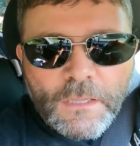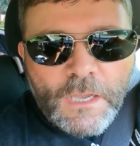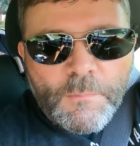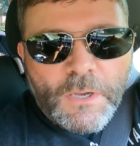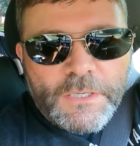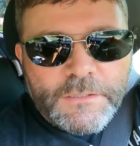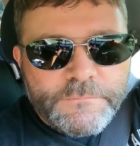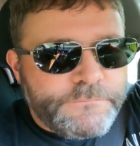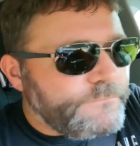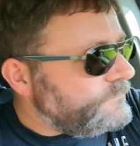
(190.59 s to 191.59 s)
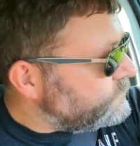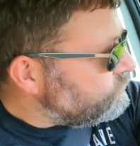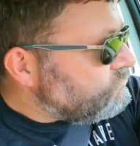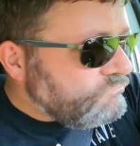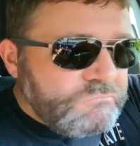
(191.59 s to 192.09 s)
I bought it.
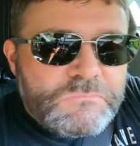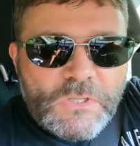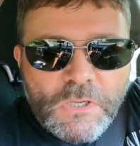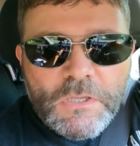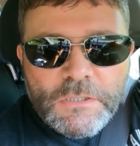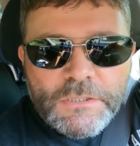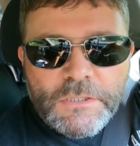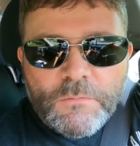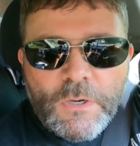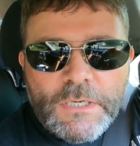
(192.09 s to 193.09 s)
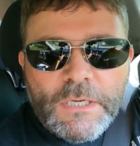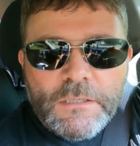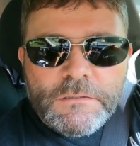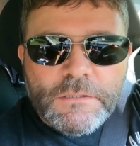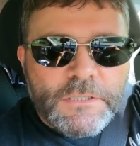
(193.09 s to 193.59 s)
You know, why
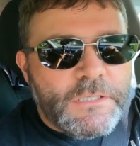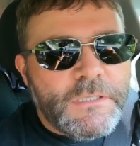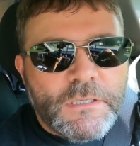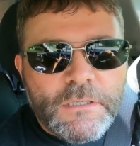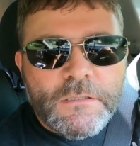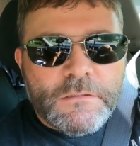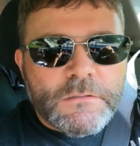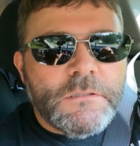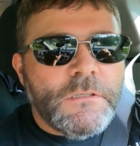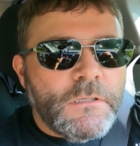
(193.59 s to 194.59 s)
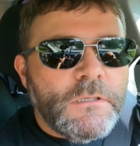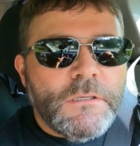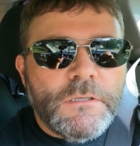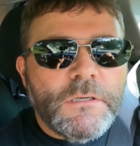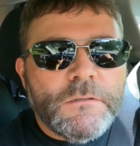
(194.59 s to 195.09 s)
not? You
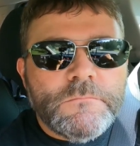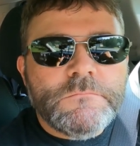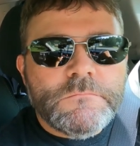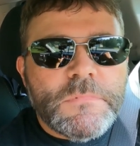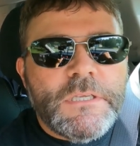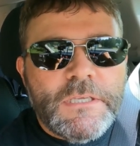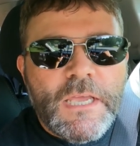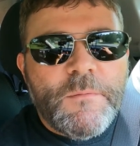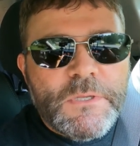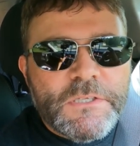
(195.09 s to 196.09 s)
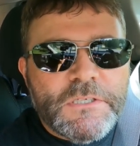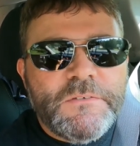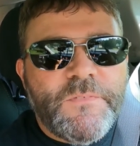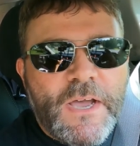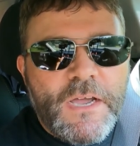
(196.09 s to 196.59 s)
know, he gave me the good
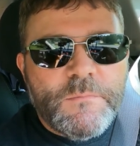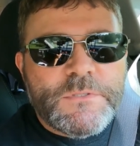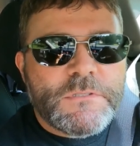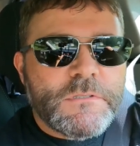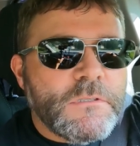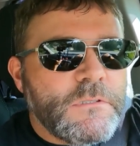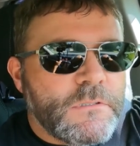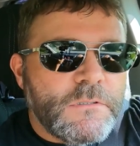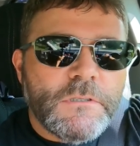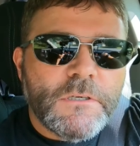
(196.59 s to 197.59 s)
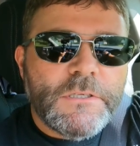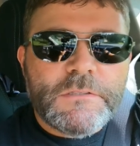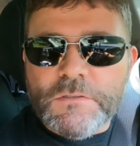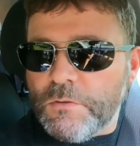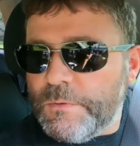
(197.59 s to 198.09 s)
vibes. You know, he
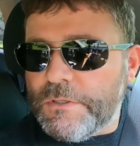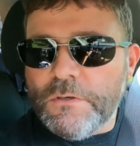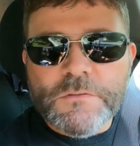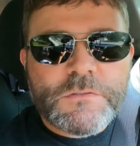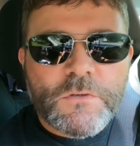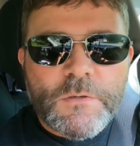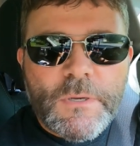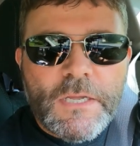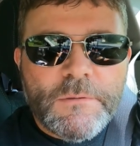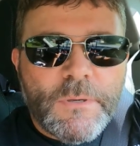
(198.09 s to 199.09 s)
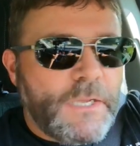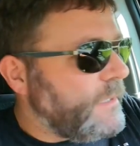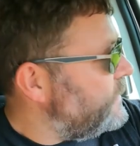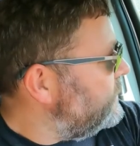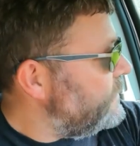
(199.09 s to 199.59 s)
told me the whole story behind the
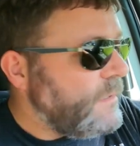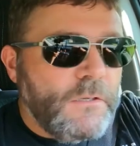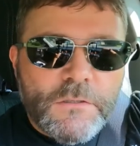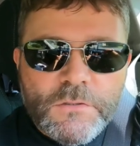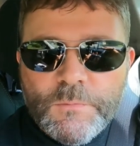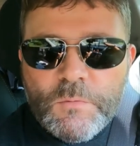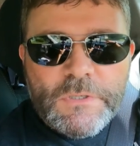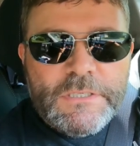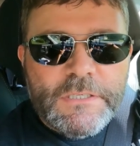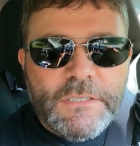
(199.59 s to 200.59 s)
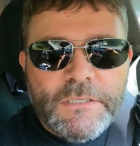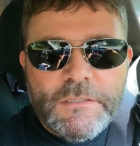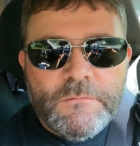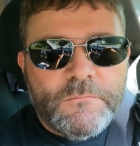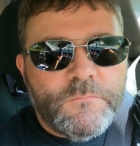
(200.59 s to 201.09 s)
bike, told me what he
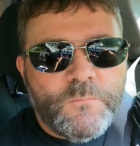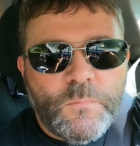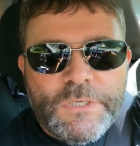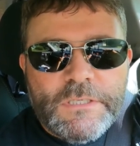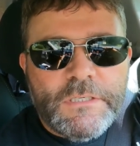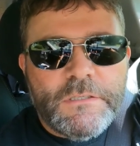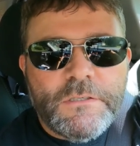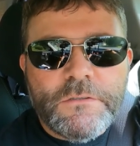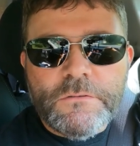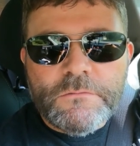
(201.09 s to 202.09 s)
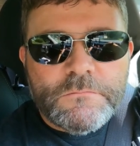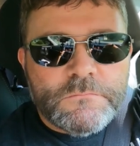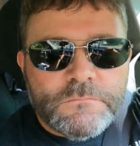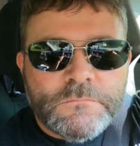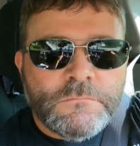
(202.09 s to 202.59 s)
did, what he didn't do,
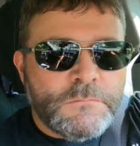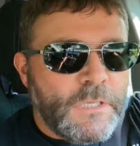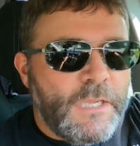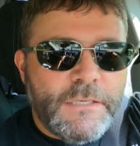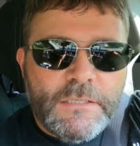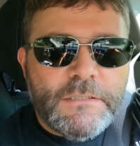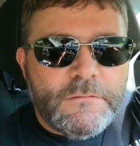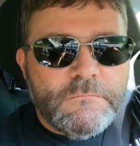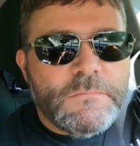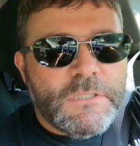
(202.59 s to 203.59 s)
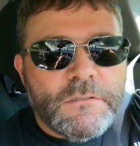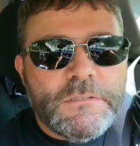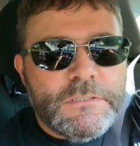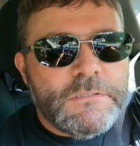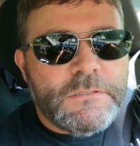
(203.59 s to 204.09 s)
and he, you know,
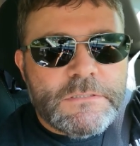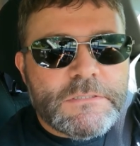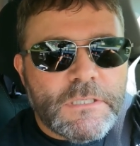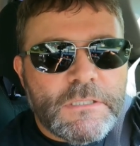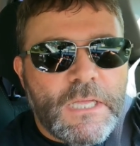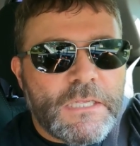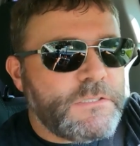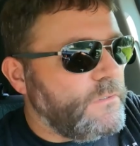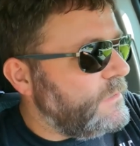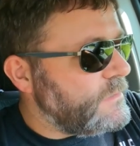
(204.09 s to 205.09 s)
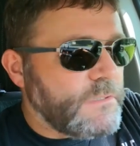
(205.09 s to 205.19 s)
he's done a lot to it.